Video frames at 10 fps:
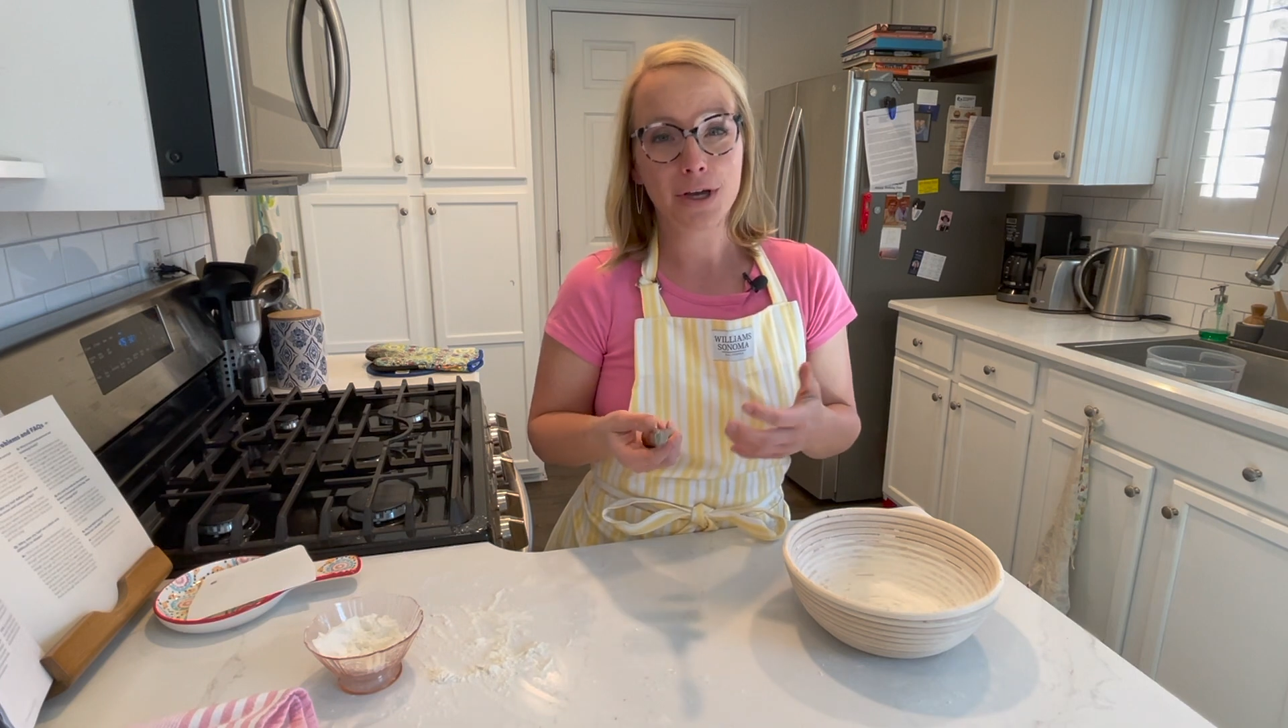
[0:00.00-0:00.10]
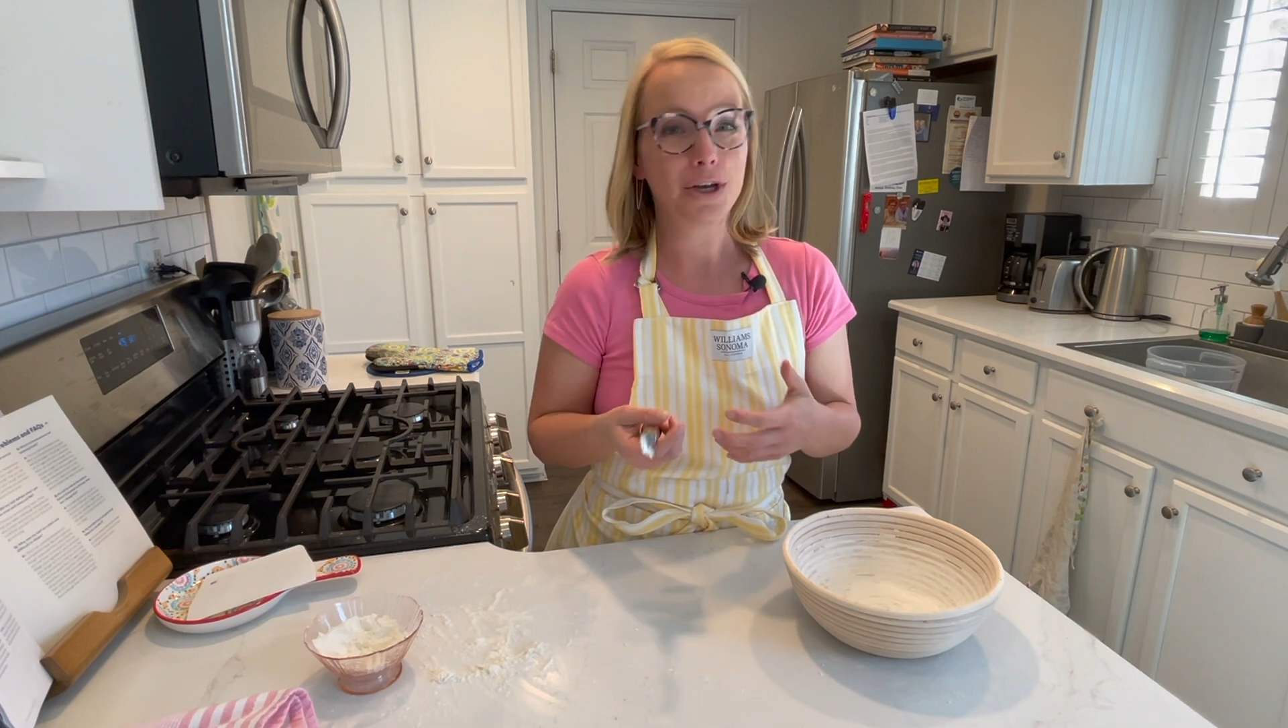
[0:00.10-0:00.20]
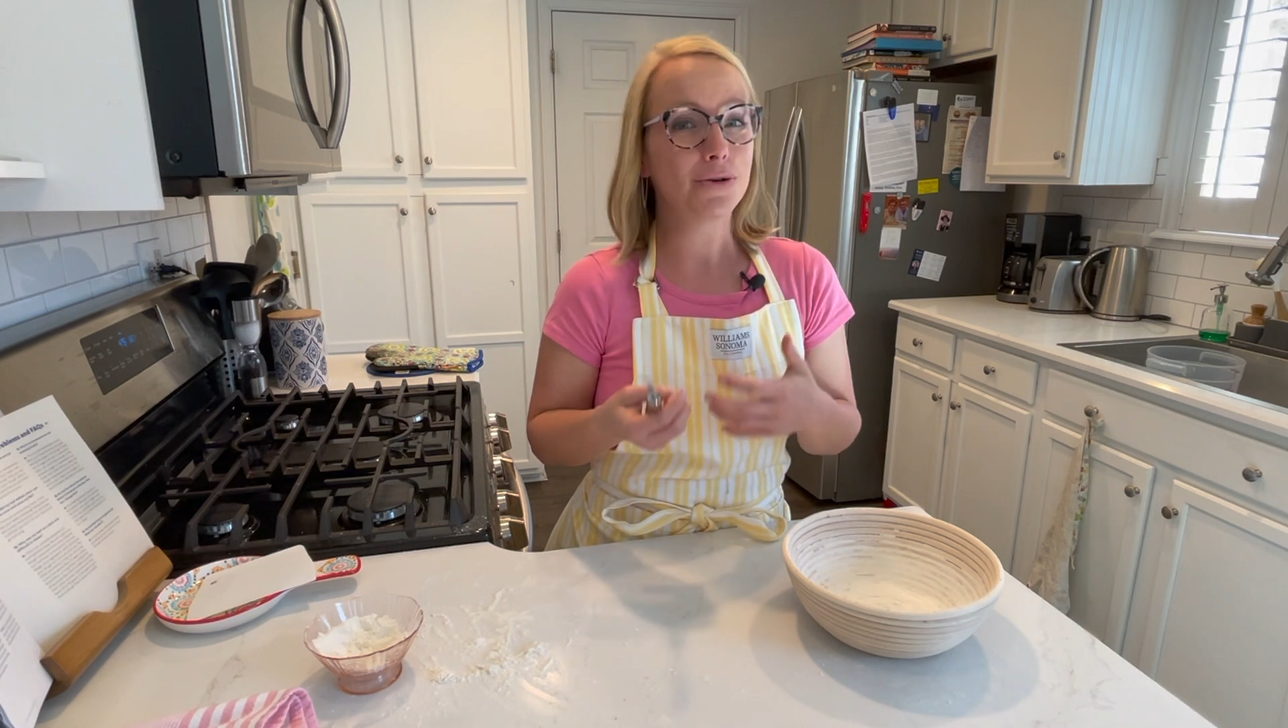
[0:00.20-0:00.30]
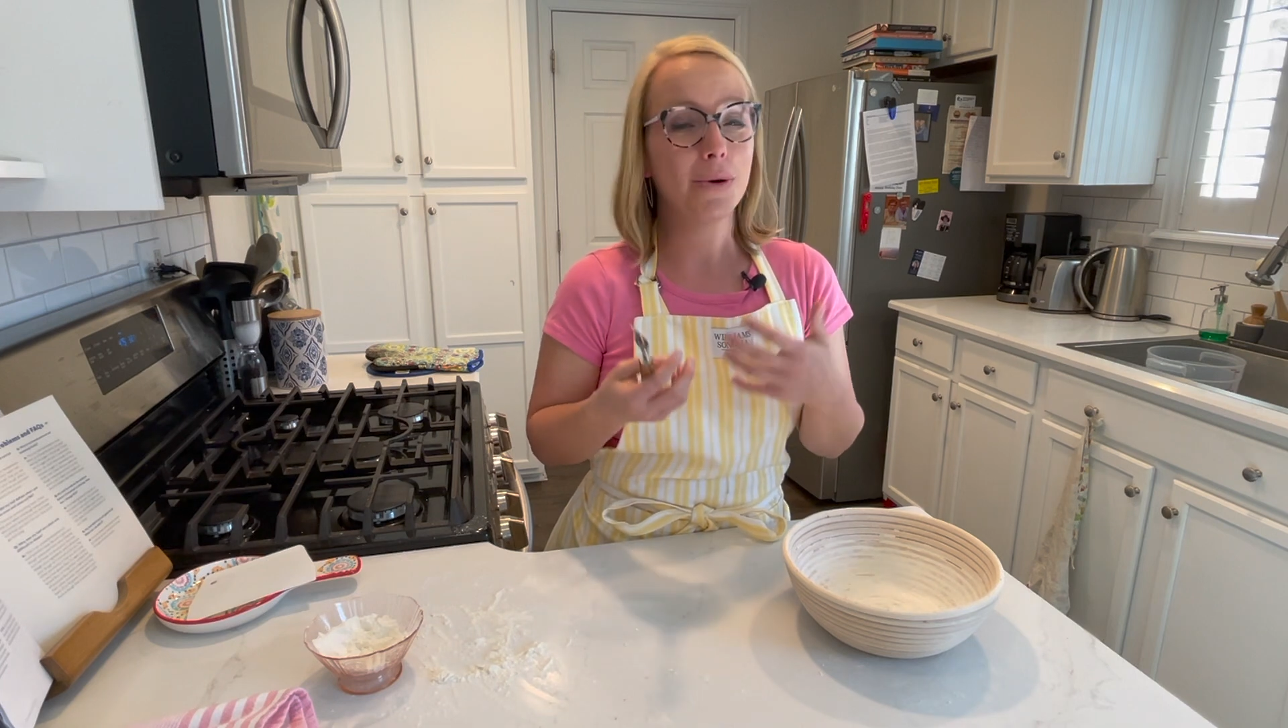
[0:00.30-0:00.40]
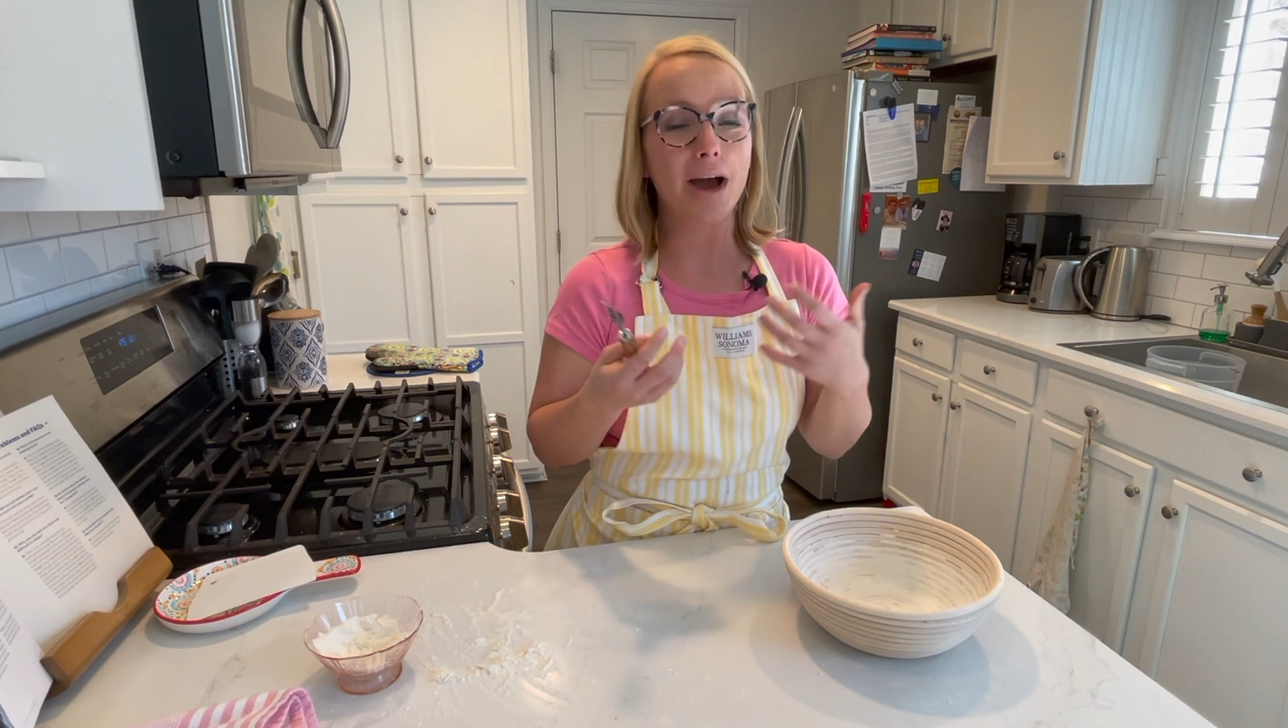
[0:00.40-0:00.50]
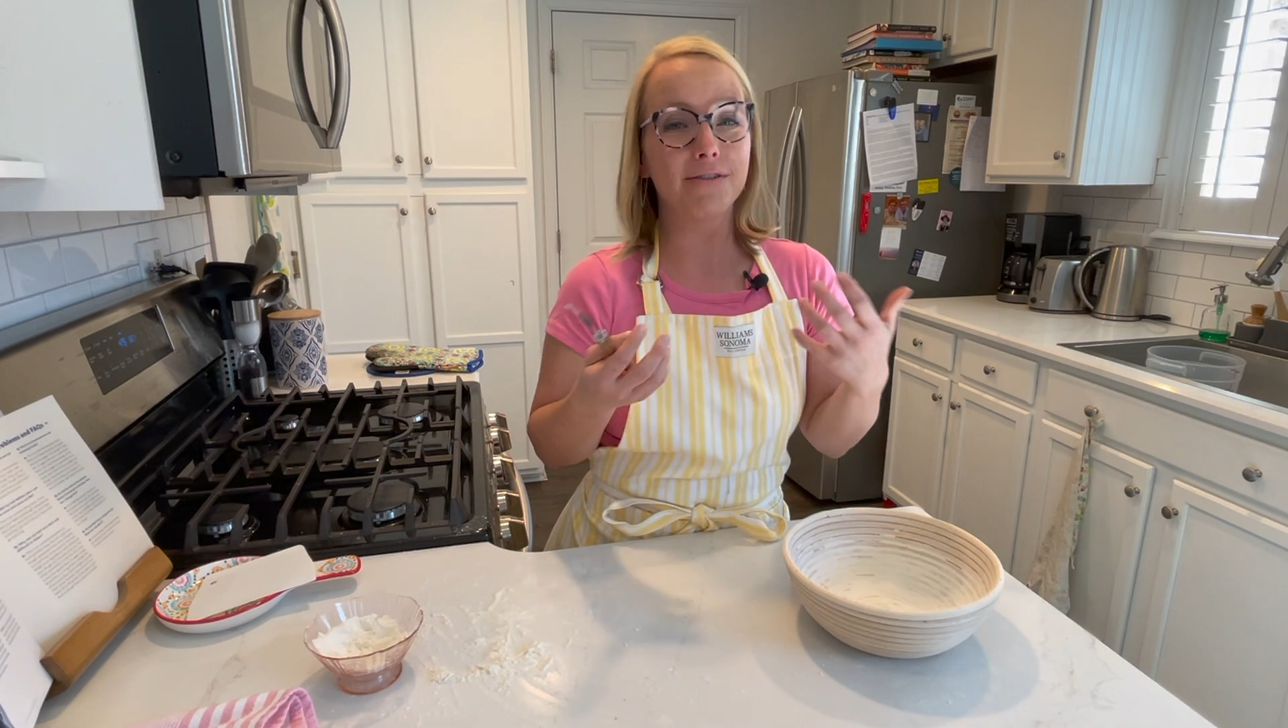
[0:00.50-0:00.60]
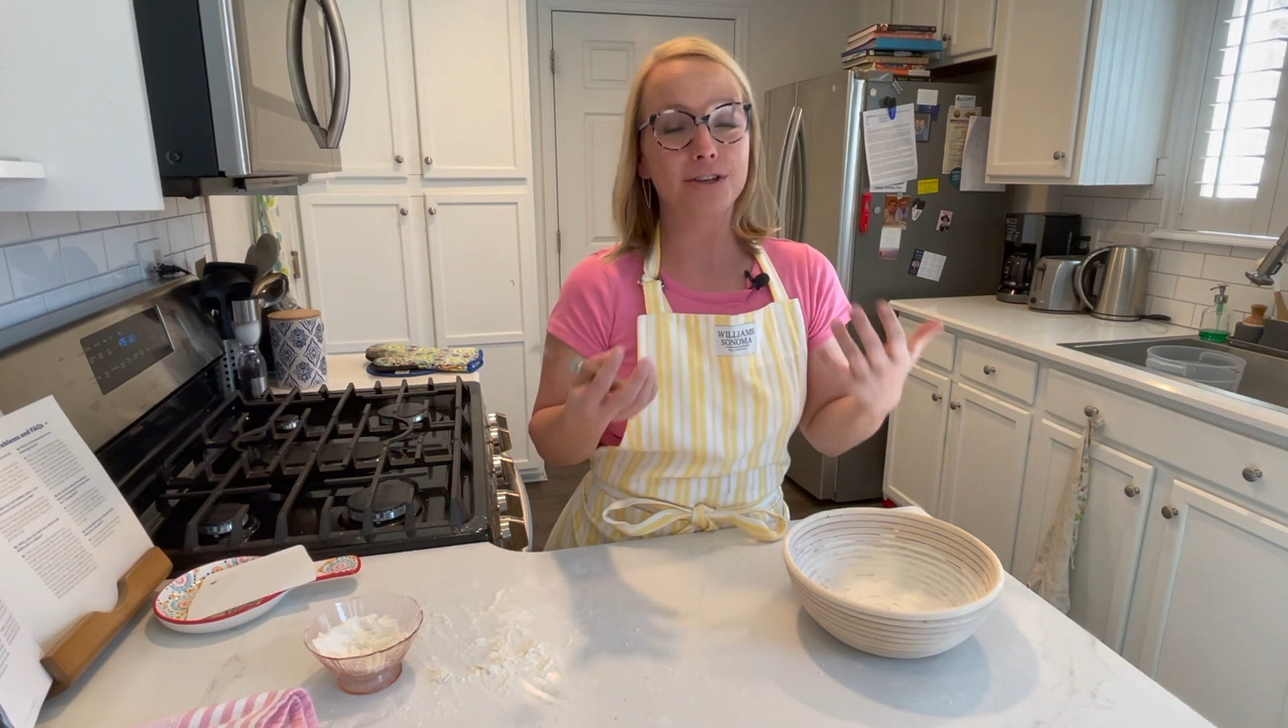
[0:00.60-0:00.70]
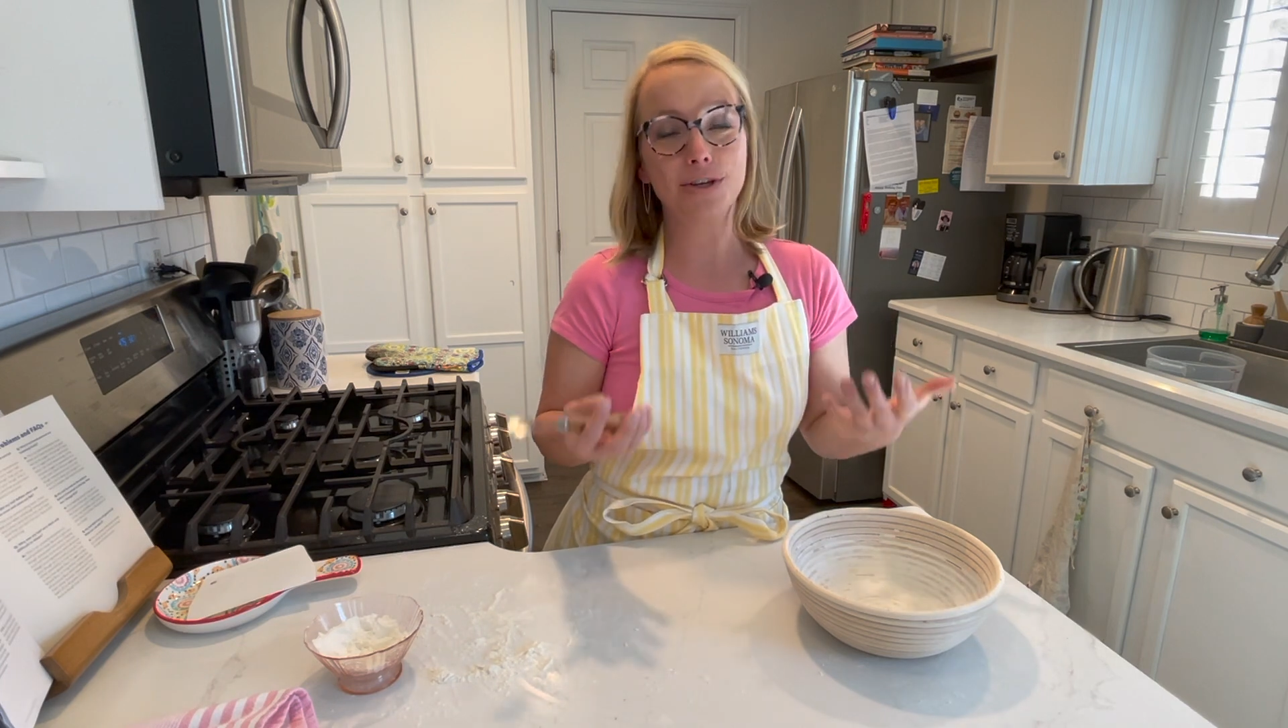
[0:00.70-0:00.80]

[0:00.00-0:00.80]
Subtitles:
you don't have to